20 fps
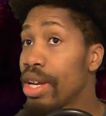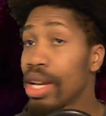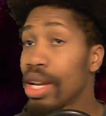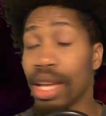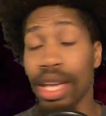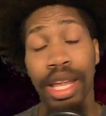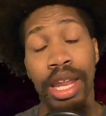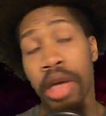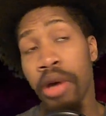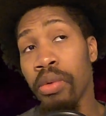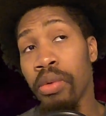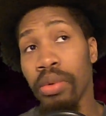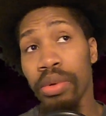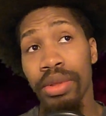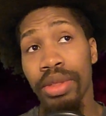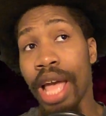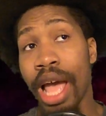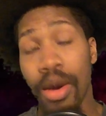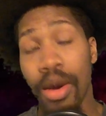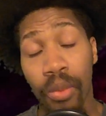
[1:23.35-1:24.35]
And
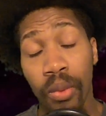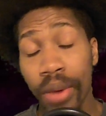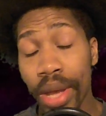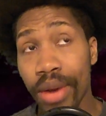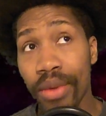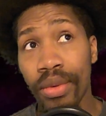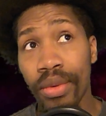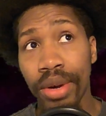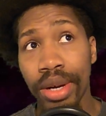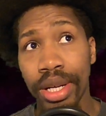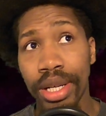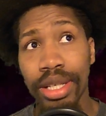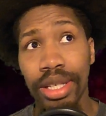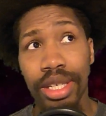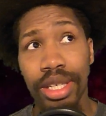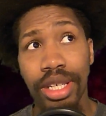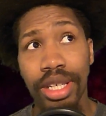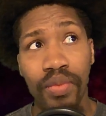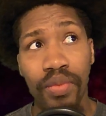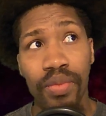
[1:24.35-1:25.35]
that week
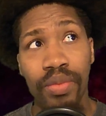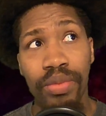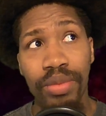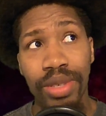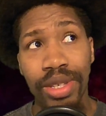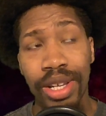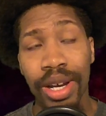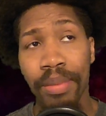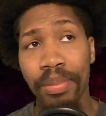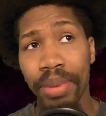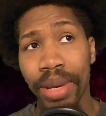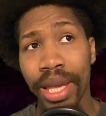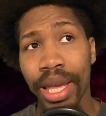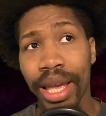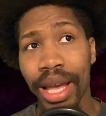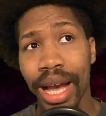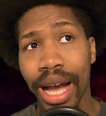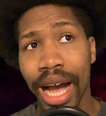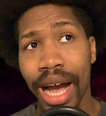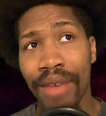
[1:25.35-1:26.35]
was
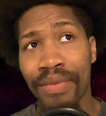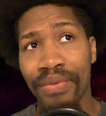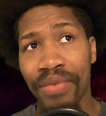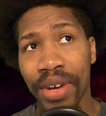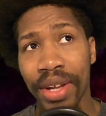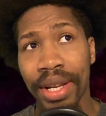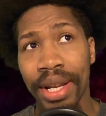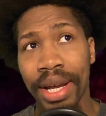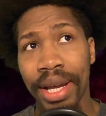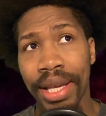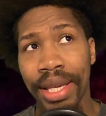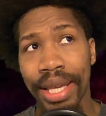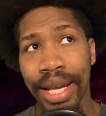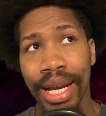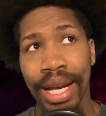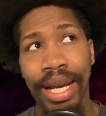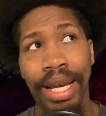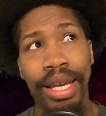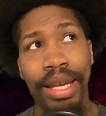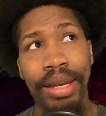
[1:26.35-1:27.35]
something I felt like
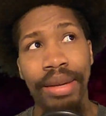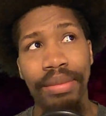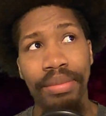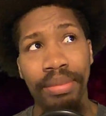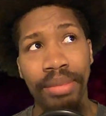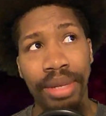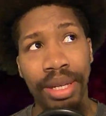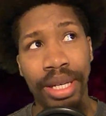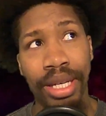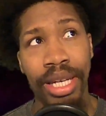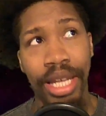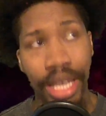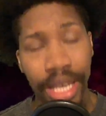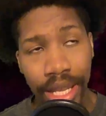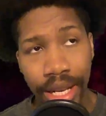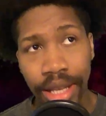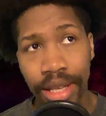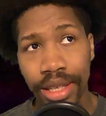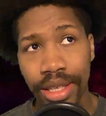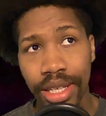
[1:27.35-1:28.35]
I
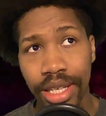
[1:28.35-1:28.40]
needed